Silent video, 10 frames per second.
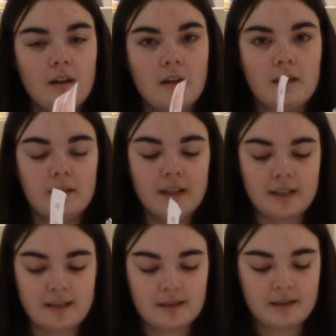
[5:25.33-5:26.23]
All
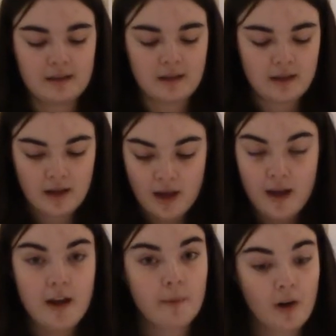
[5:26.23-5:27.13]
right.
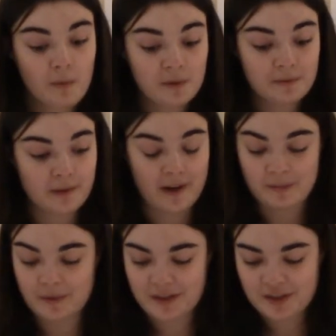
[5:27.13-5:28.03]
And we almost forgot
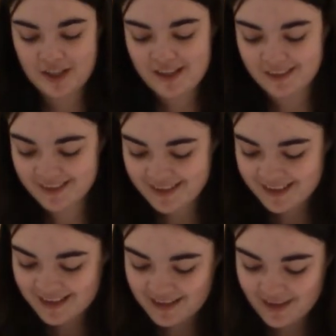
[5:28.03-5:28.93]
about the shields.
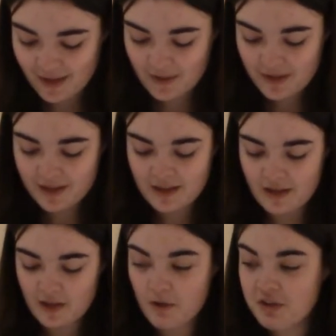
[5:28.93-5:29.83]
So
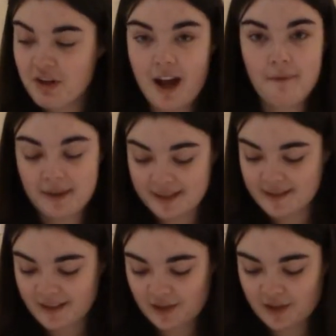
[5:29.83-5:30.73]
you should have
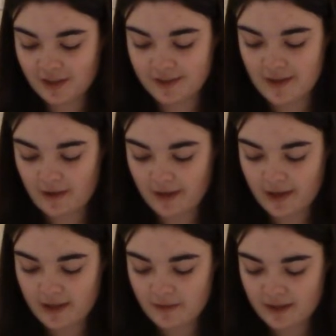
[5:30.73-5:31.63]
6 shields all cut
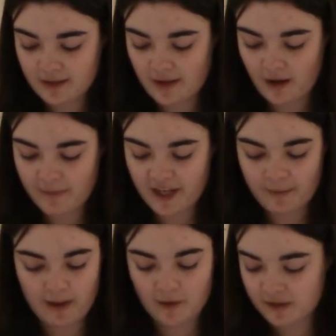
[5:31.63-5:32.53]
out. They can
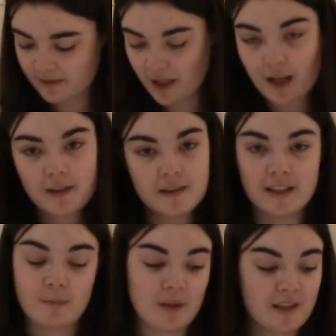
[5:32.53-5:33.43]
be all different colors, they
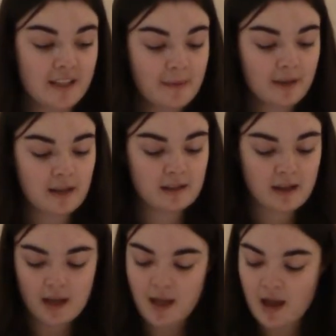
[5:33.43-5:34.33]
can be the same color,
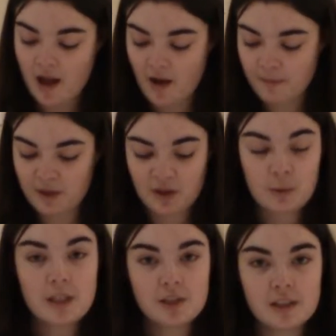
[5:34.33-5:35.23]
but
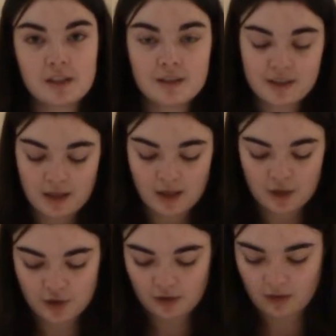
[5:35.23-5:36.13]
3 shields
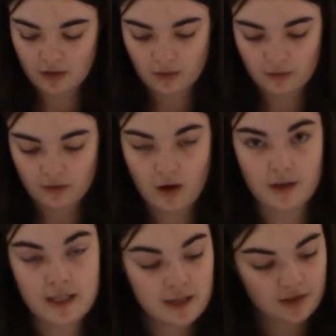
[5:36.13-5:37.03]
should go on
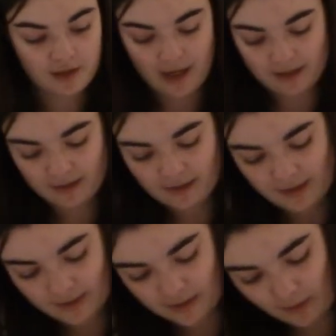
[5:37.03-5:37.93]
each side.
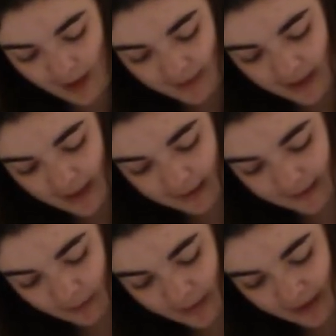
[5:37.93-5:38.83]
So I'm going to take a
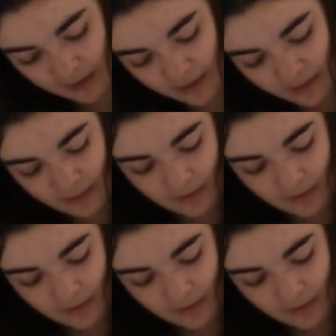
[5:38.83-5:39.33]
little bit of glue,